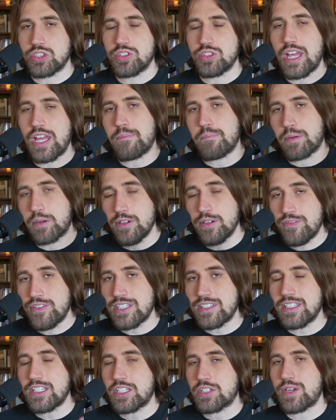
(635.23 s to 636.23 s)
So they
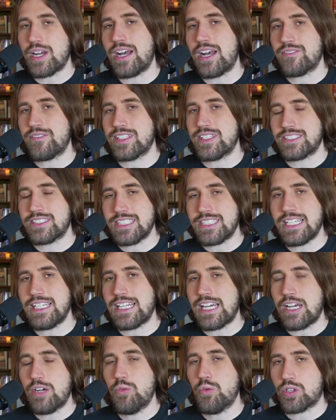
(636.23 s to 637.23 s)
perfectly craft a scene
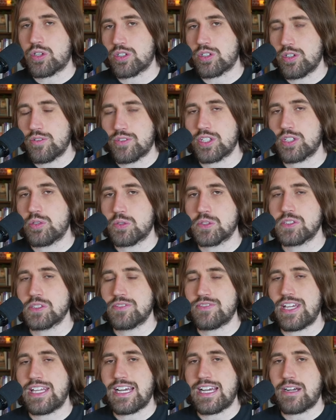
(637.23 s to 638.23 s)
at work over the course
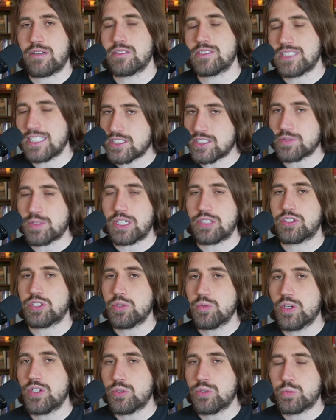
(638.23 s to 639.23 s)
of eight hours that's around
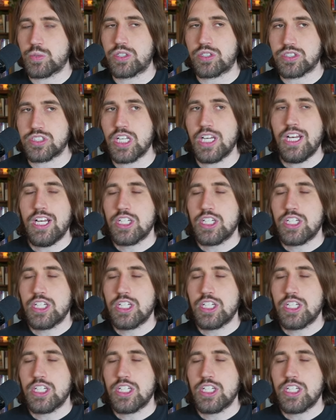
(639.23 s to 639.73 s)
200 words.